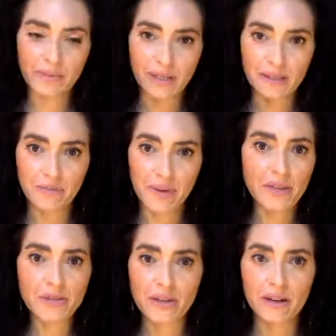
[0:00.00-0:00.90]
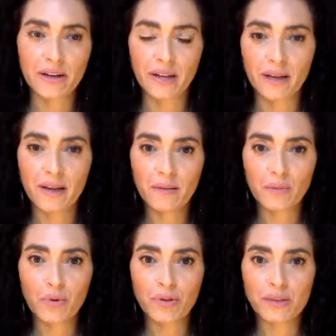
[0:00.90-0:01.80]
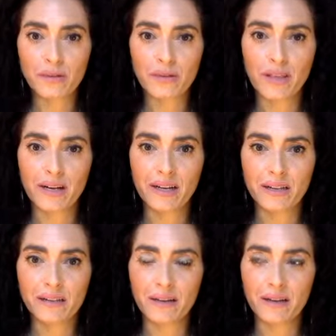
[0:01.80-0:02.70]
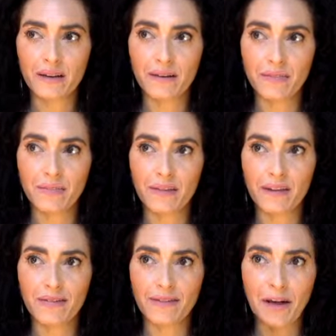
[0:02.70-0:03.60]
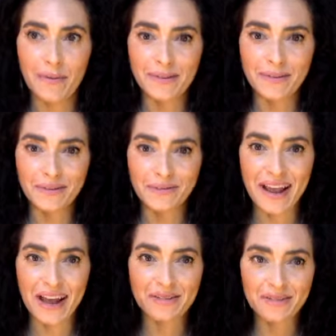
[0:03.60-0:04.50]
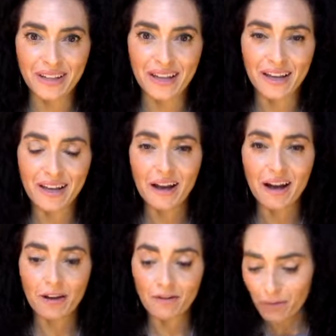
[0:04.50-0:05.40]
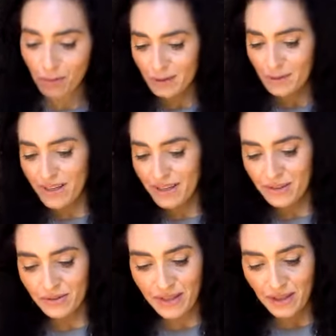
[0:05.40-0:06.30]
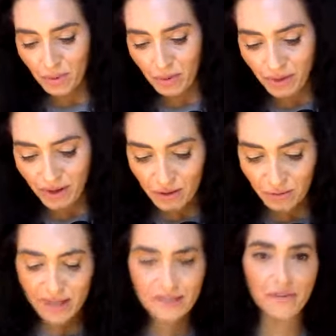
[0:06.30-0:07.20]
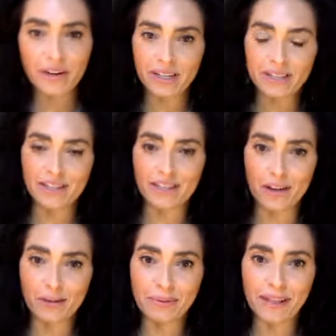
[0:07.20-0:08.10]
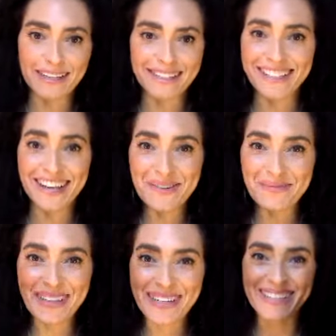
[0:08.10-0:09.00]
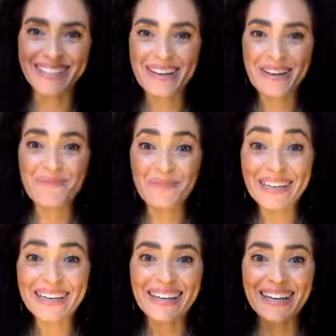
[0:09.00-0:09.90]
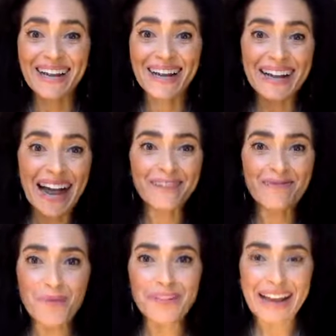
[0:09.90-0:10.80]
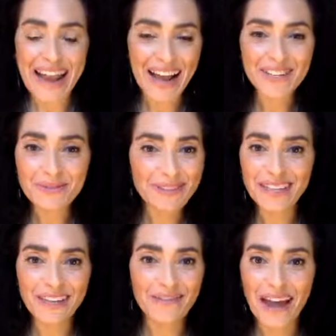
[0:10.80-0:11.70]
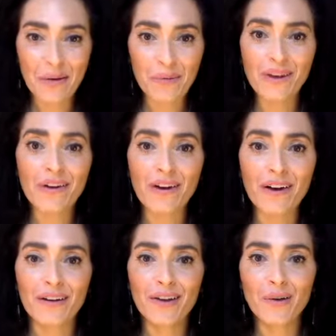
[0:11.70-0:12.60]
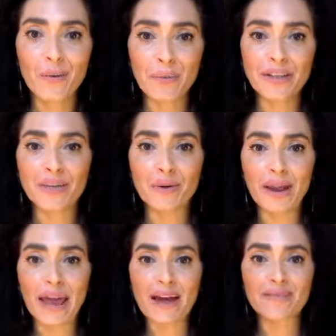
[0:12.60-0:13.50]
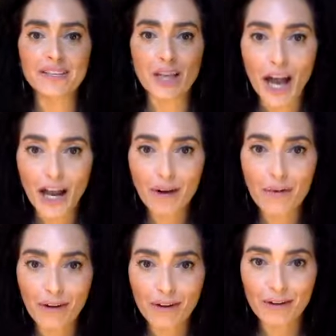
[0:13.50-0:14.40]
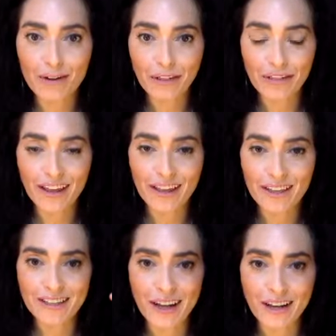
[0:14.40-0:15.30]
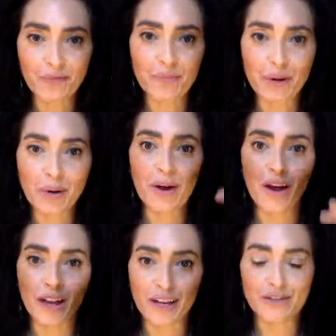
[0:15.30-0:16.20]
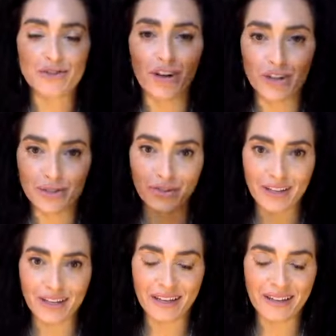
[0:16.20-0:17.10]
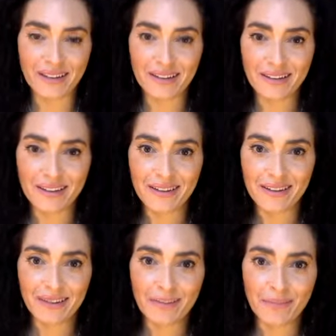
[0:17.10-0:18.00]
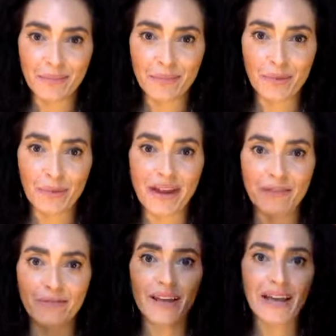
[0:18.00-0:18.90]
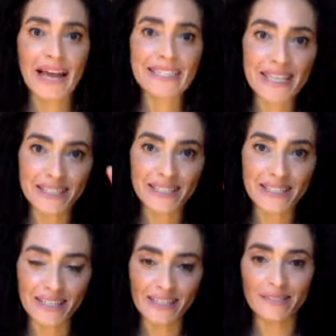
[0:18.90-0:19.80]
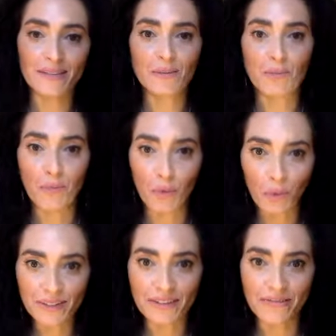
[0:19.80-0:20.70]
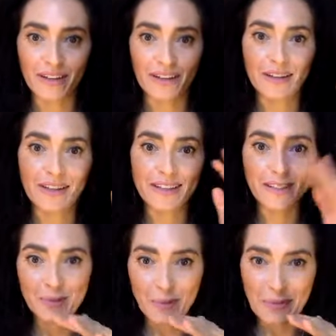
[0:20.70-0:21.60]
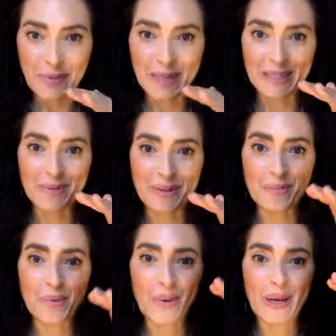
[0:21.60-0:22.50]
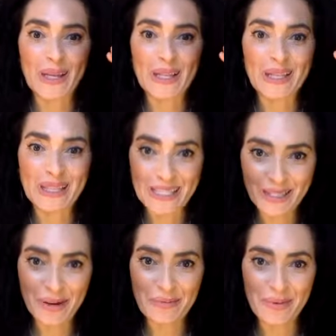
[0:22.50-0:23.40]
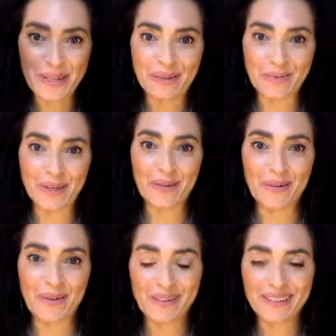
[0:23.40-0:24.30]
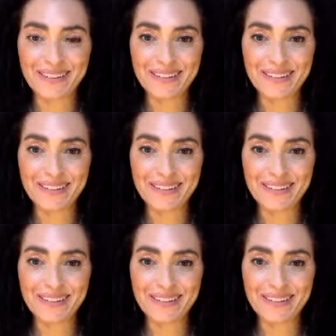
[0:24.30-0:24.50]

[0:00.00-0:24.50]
piece of patriarchy more so than it is um, of how we sort of naturally unfold to be, as you said, when we are transferring into this other place, this other place being kind of more the natural state of how we are when we don't have this hierarchical thing that's kind of put upon us structurally. Right, right. Where we have identities, roles to fill. This is what it means to be a boy. This is what it means to be a girl.